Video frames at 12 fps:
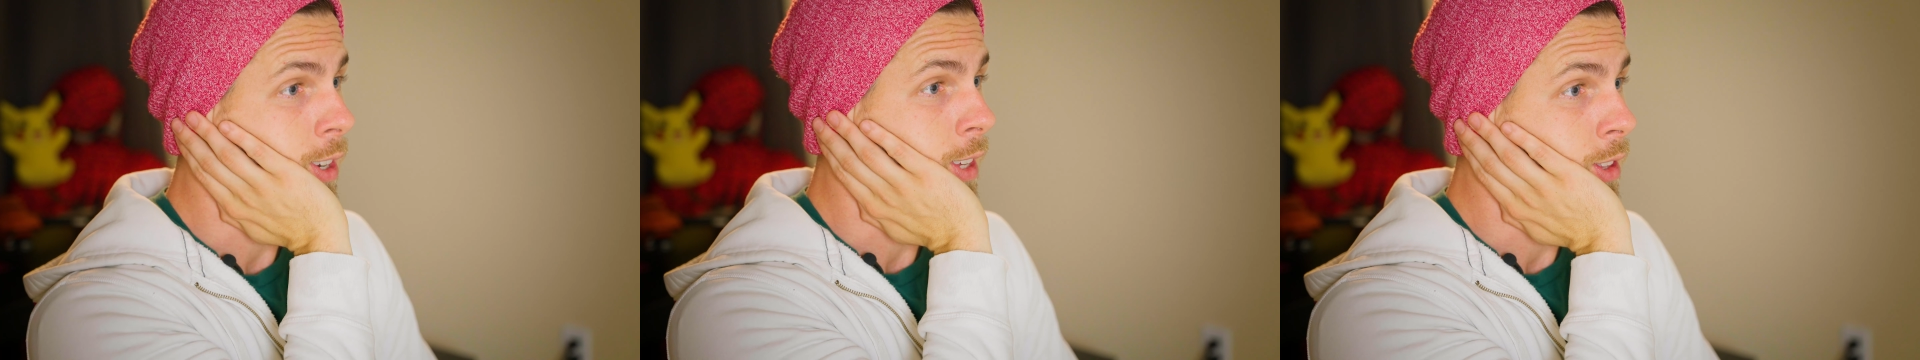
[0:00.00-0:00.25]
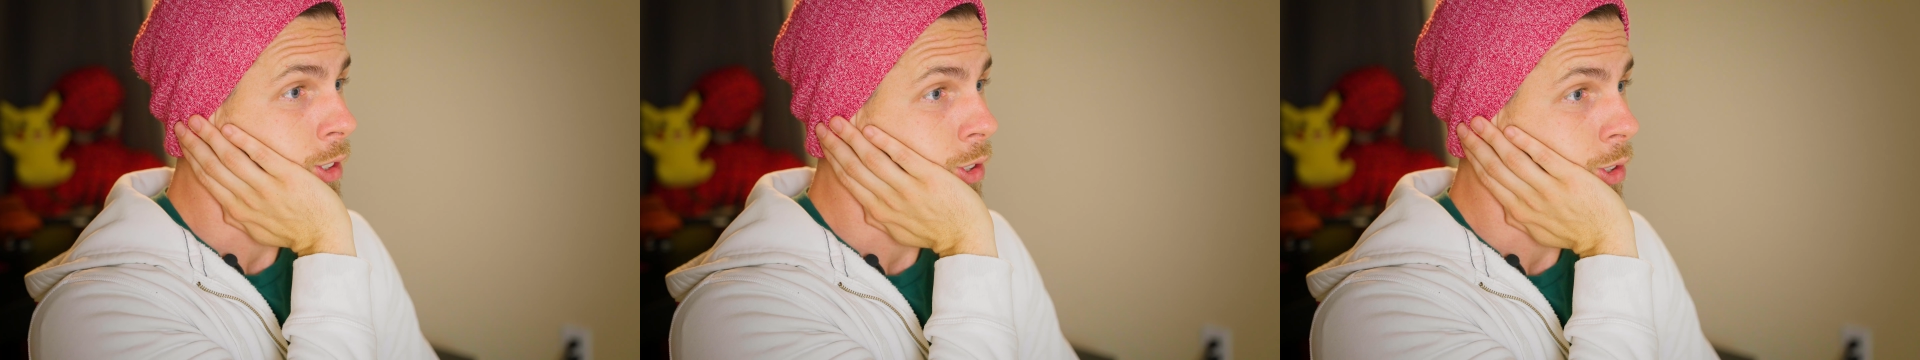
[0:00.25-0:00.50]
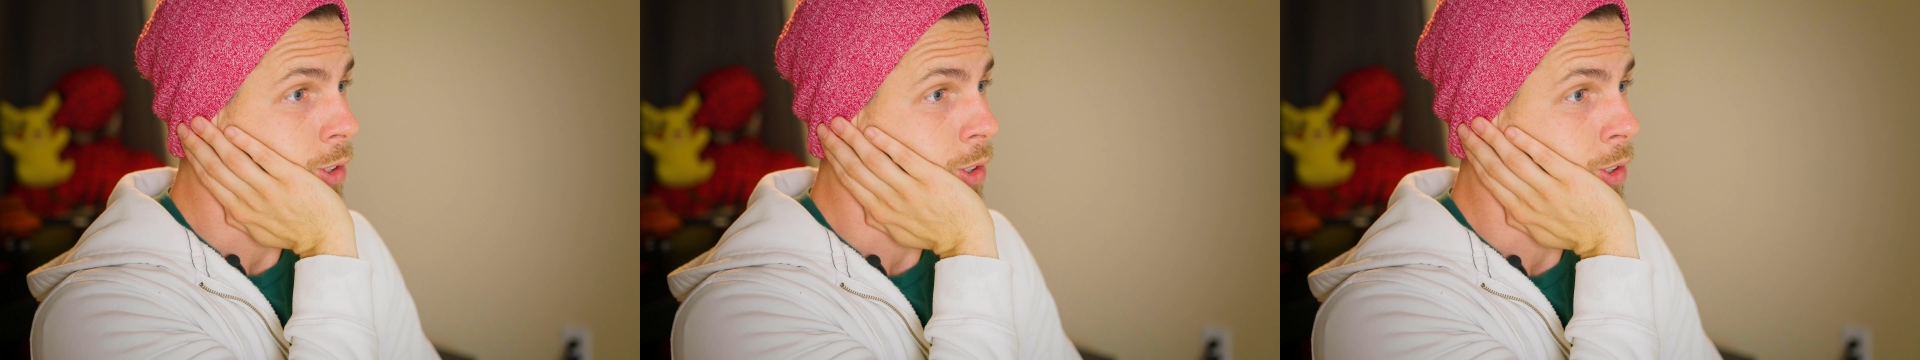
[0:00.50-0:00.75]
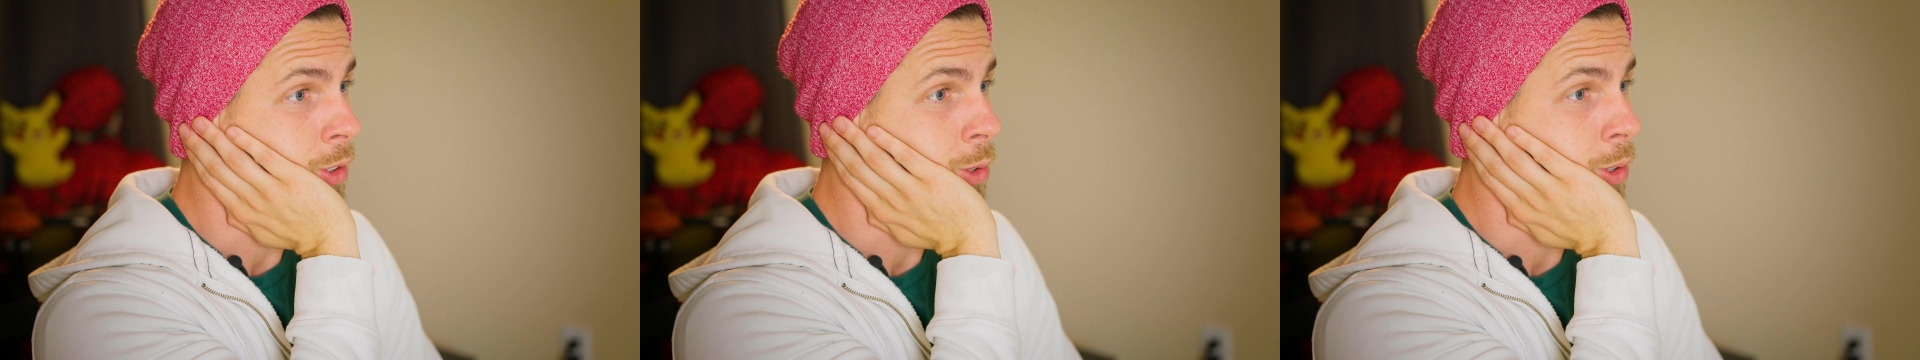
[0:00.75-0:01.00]
like this
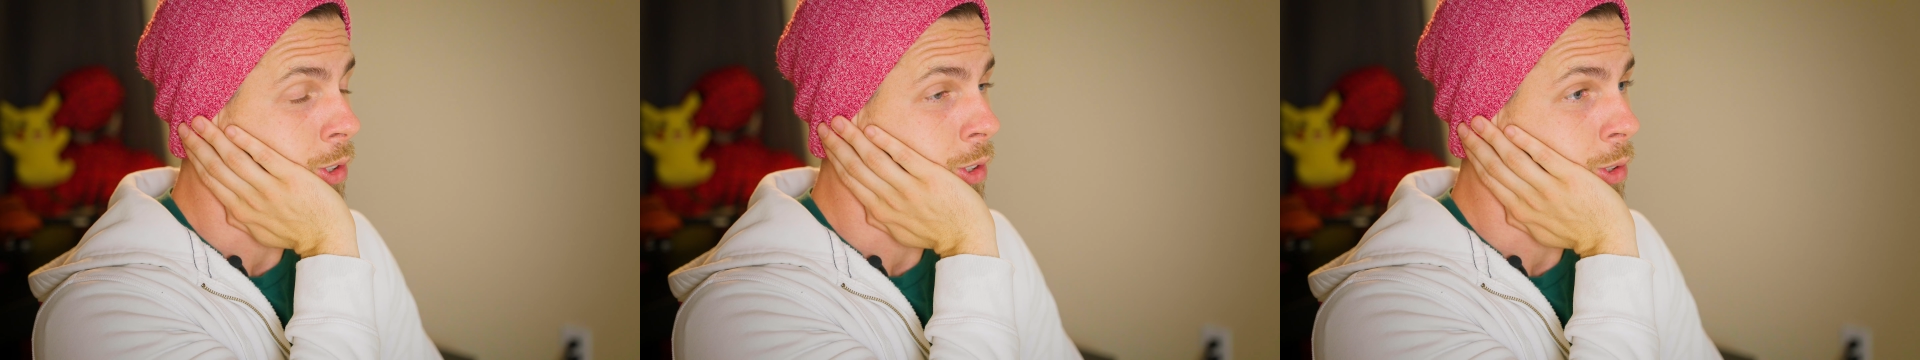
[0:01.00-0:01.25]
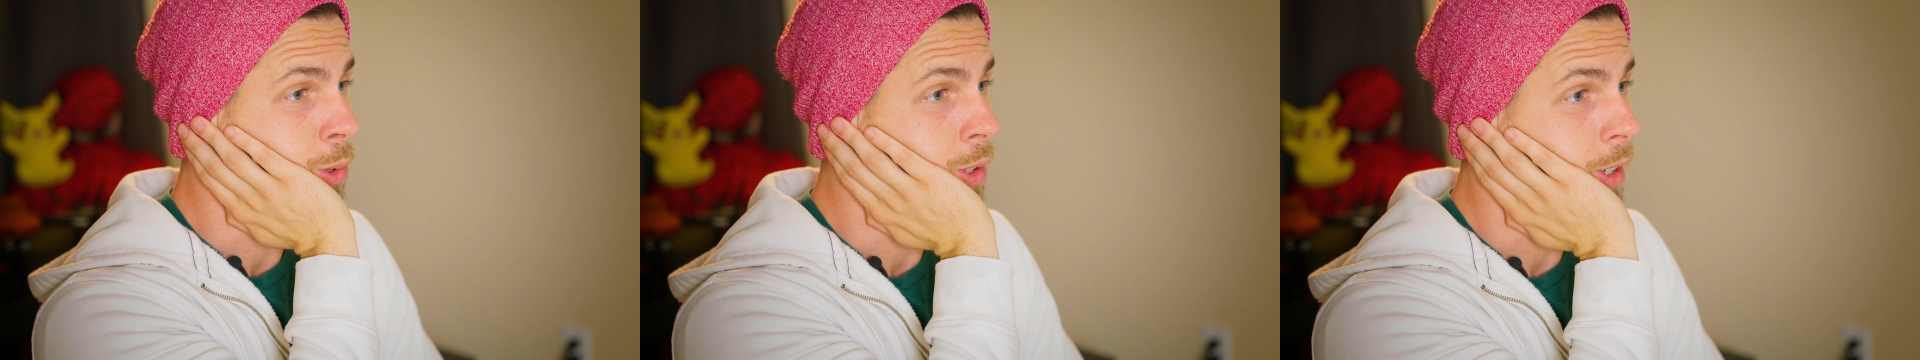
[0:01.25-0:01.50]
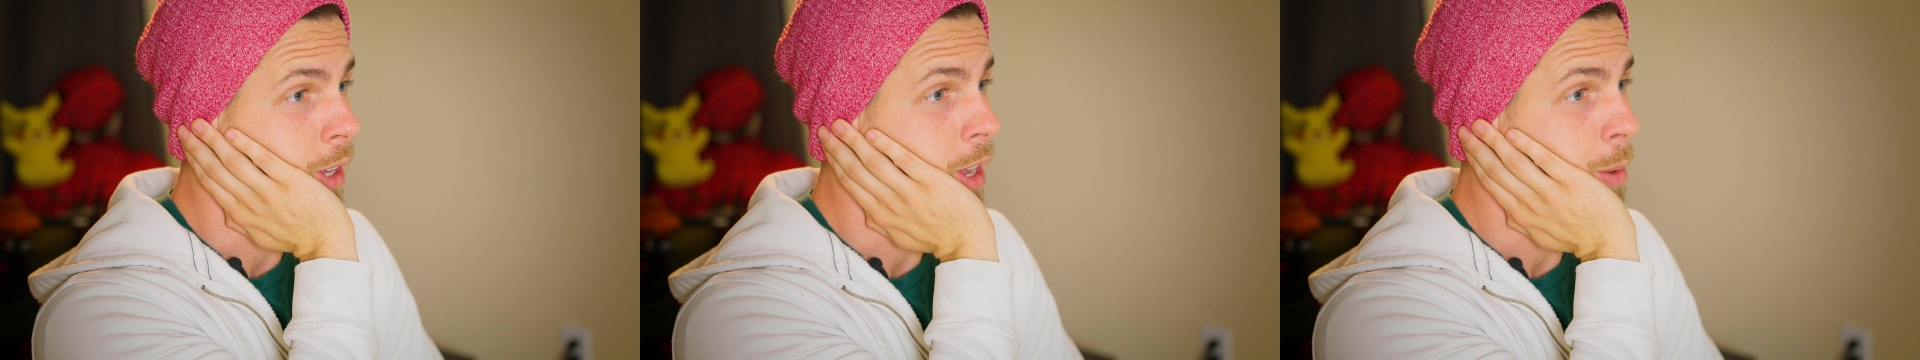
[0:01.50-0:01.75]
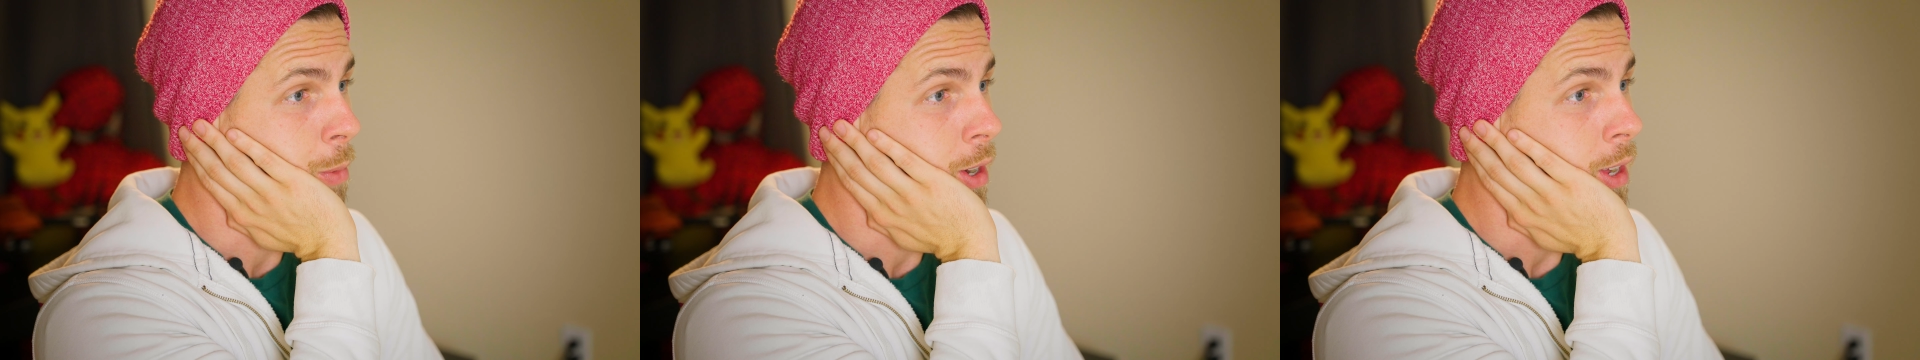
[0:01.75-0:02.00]
uh, to, the, uh, to the
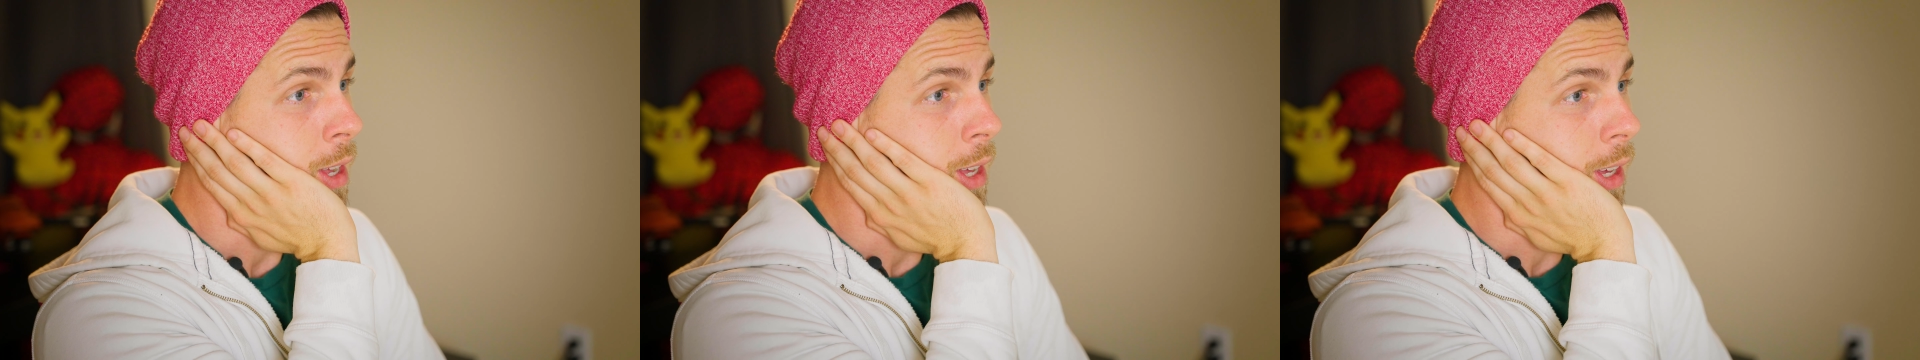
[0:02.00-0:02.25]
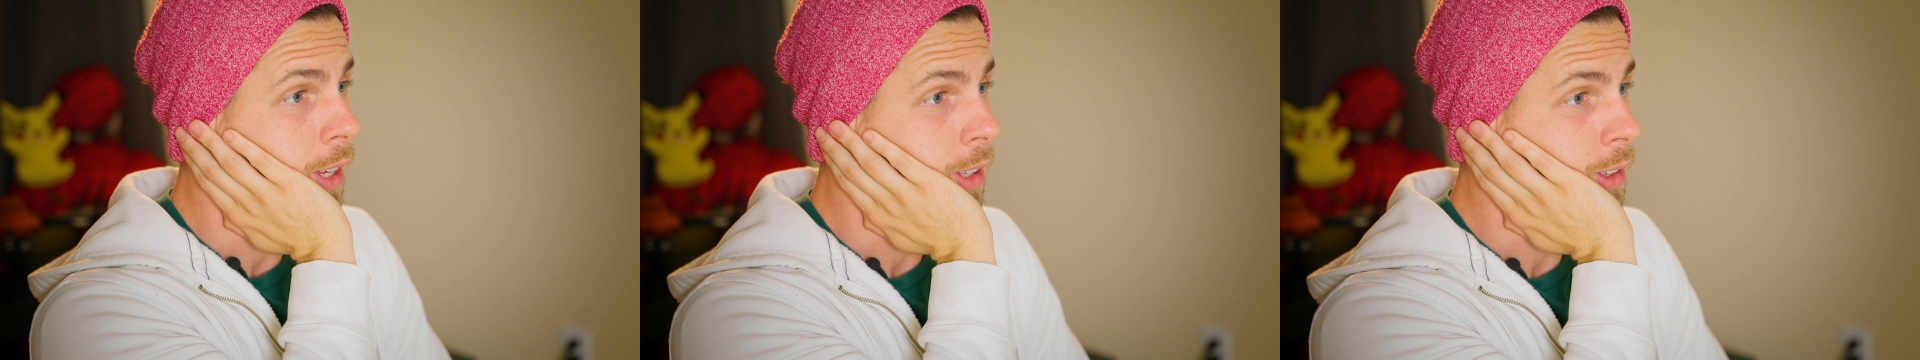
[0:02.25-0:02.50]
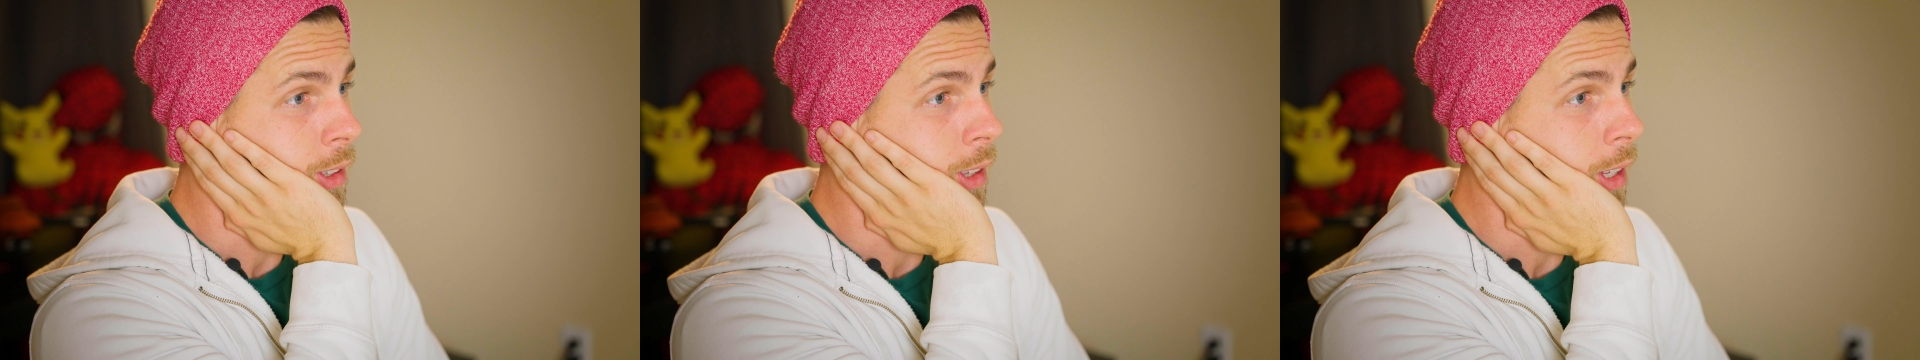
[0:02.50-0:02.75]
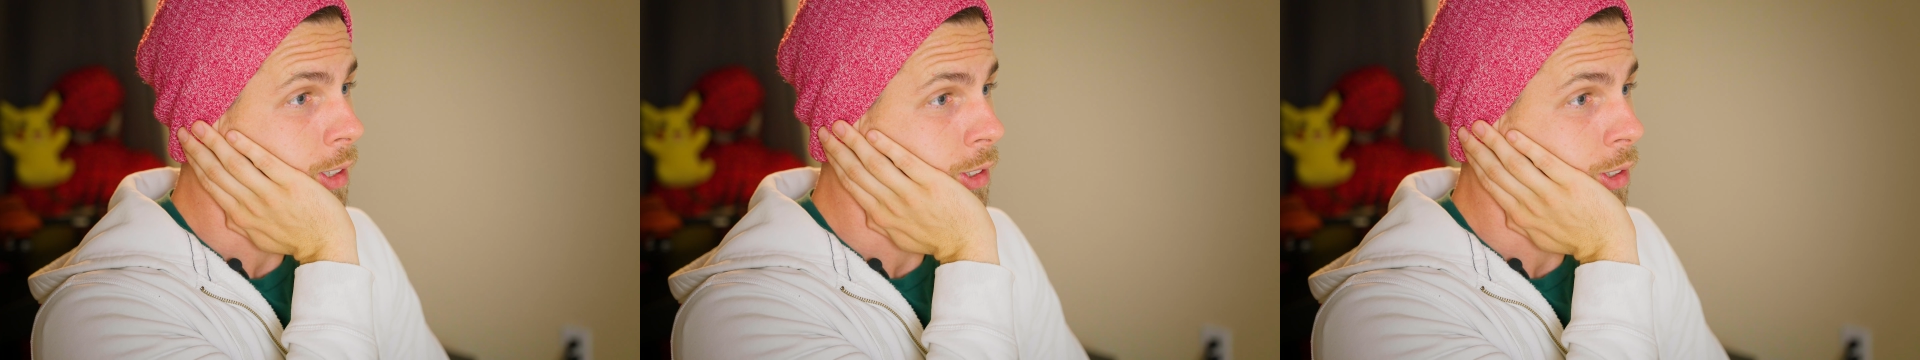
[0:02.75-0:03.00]
camera and
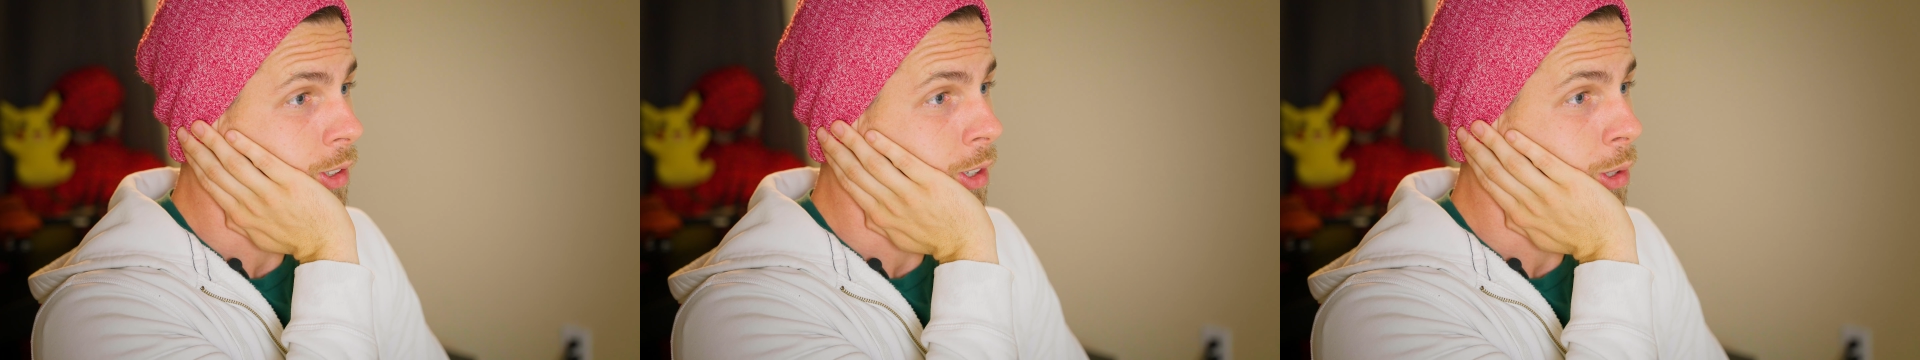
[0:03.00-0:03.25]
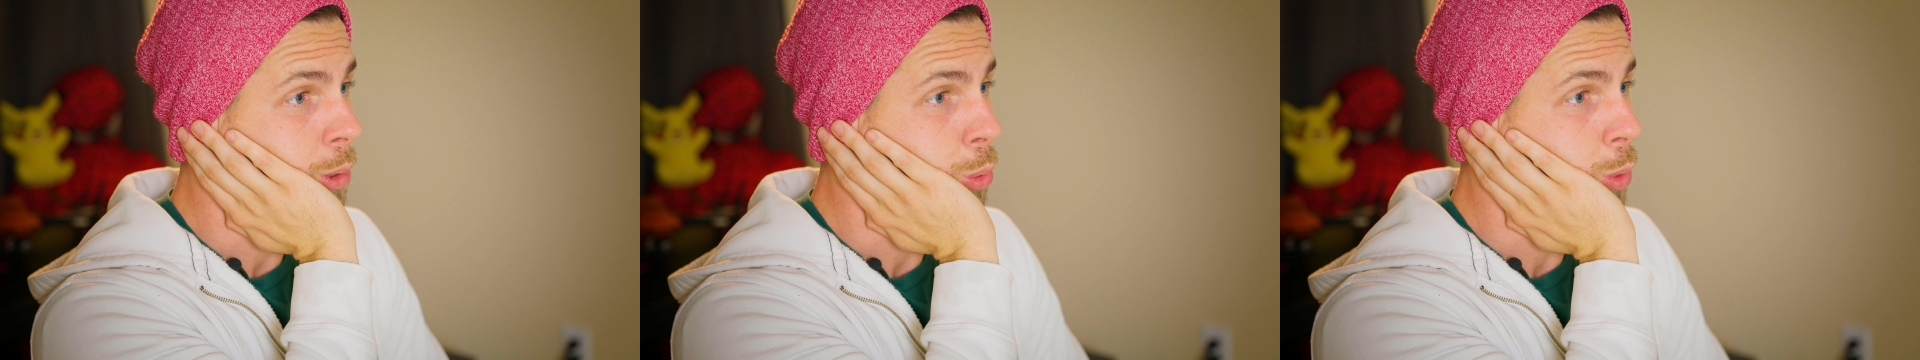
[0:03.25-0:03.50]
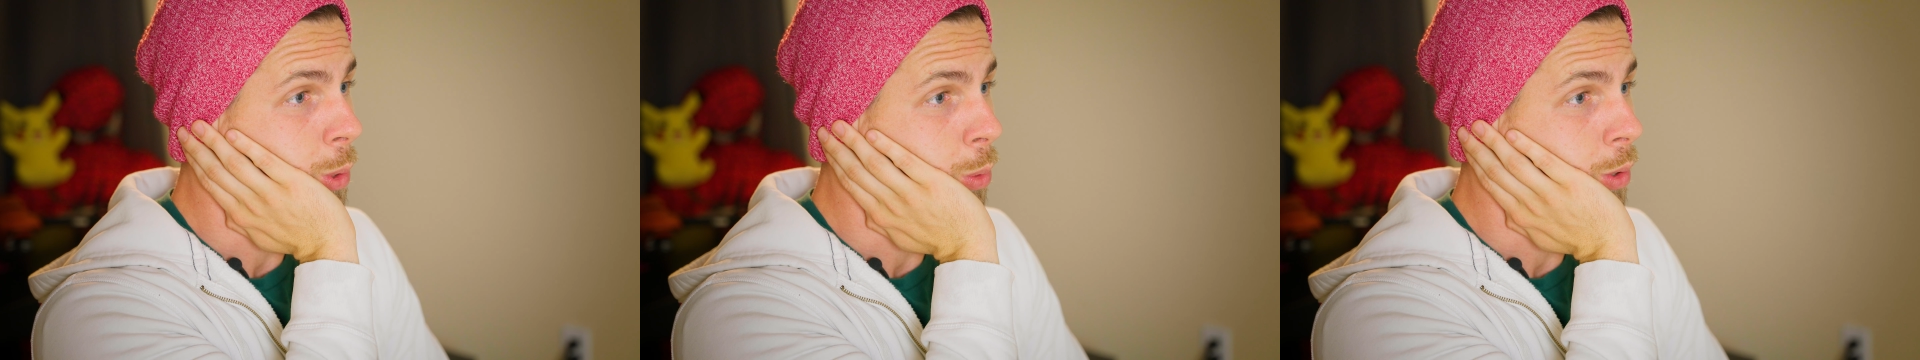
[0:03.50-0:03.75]
then it's going to look weird